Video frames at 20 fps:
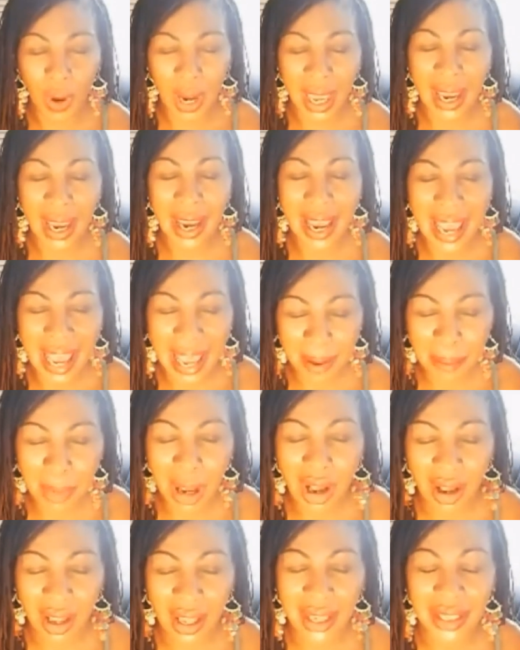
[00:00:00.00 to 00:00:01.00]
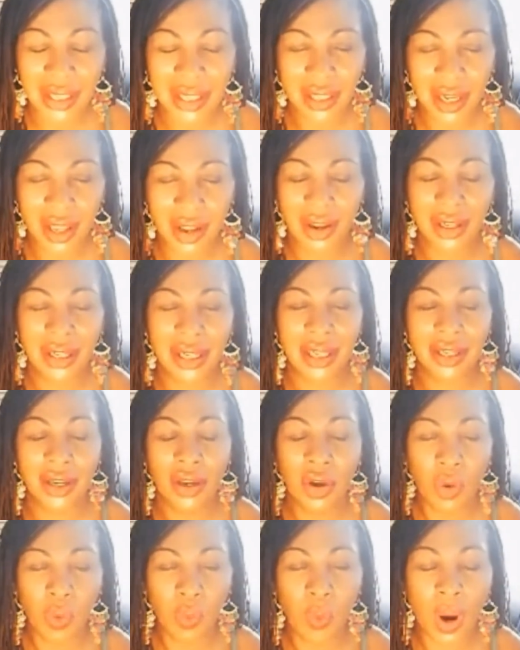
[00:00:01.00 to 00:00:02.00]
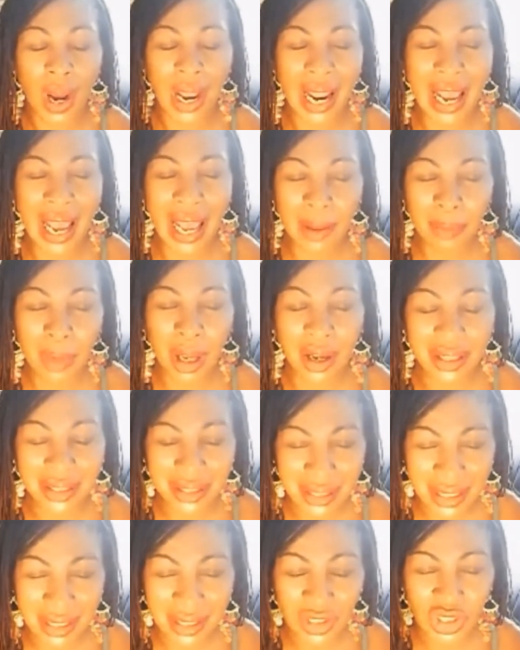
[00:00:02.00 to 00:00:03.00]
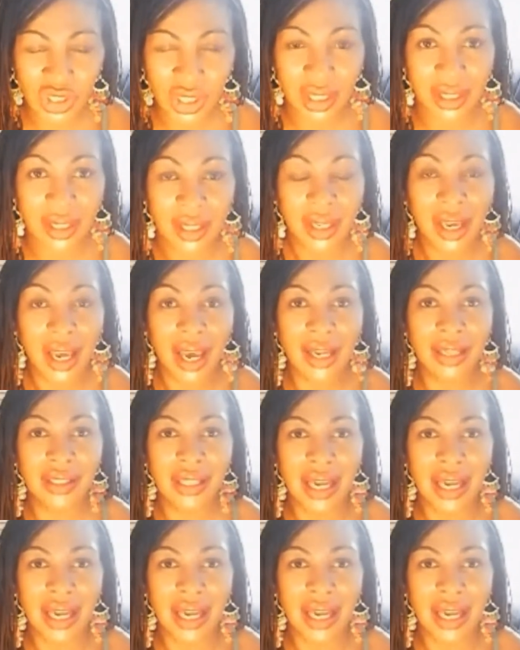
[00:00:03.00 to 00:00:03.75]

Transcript: So where am I learning? Where am I teaching?